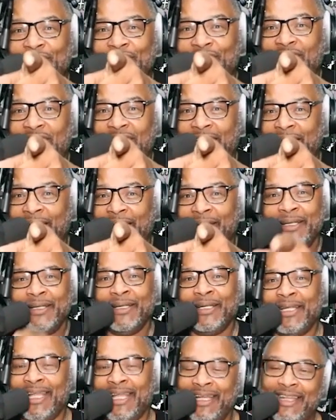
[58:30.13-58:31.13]
I'm just
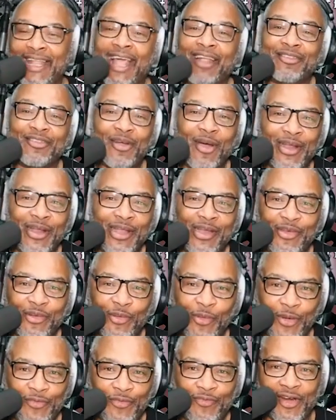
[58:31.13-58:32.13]
saying. And that's
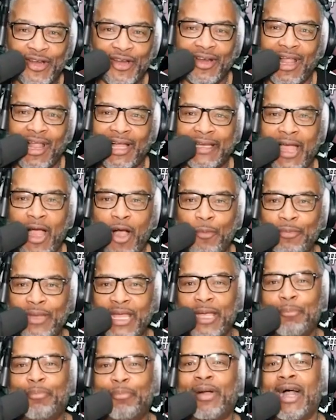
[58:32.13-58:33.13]
going to do it for the
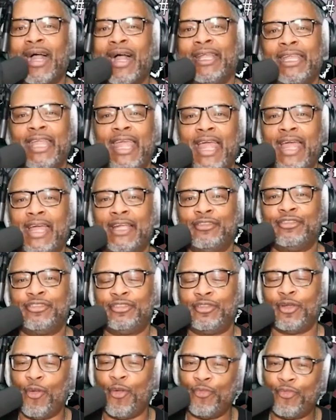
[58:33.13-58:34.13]
Lockoutmen
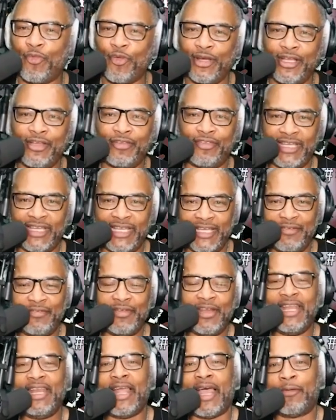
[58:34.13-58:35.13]
podcast show for this
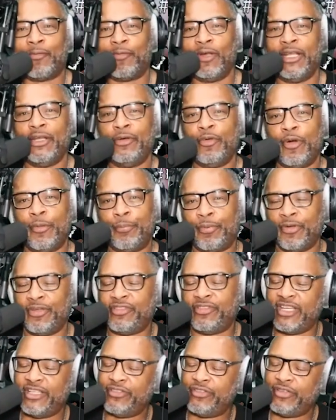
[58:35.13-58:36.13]
evening. I really
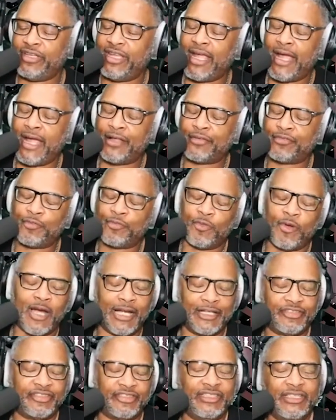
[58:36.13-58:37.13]
do appreciate you
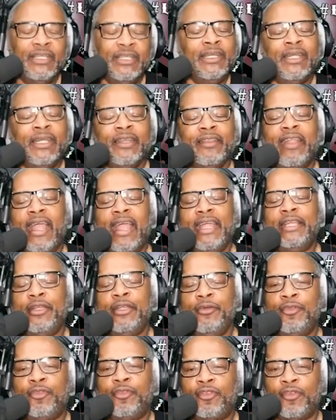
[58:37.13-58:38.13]
guys watching.
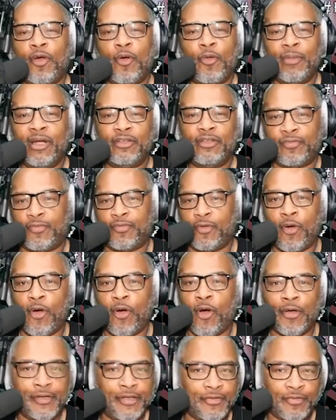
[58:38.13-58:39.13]
Thank you so much
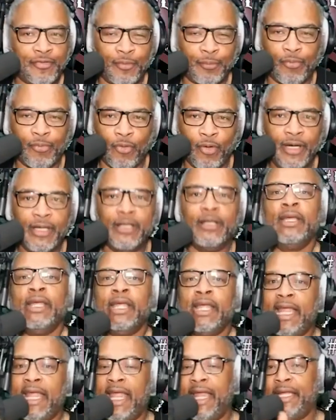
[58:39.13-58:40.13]
for all the
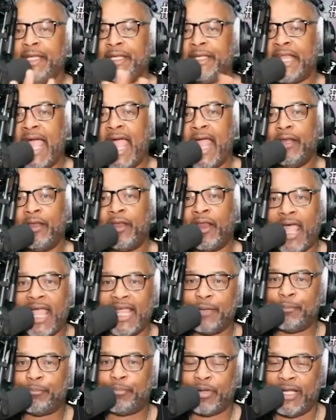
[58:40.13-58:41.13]
support. Hit that
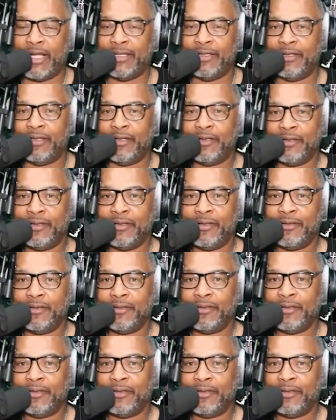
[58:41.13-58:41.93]
like button.